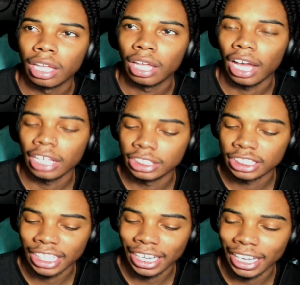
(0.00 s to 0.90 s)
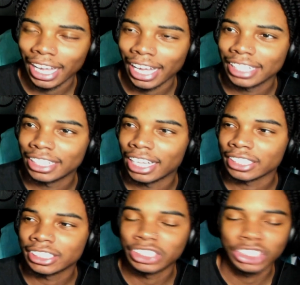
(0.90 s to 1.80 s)
I just
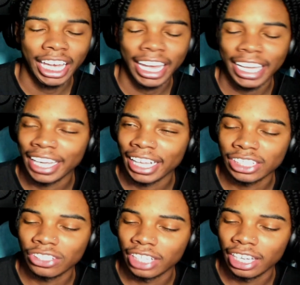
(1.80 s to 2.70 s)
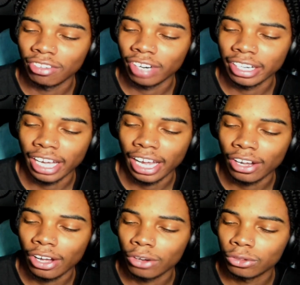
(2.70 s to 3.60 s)
can't nail it on the head right now.
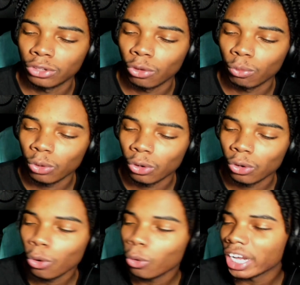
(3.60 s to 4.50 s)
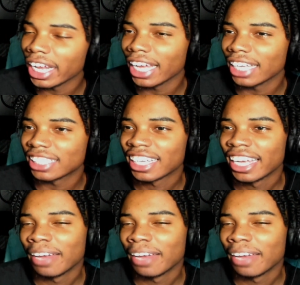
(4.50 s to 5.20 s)
I don't know who it is.